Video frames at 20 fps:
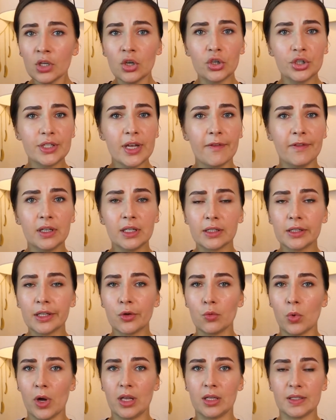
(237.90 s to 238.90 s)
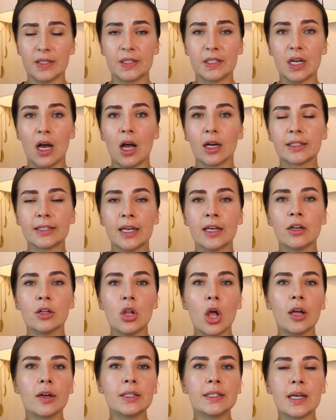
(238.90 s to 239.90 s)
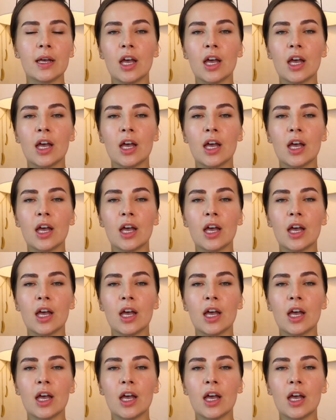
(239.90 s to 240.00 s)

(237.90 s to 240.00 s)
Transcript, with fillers: are definitely well stocked. And a lot of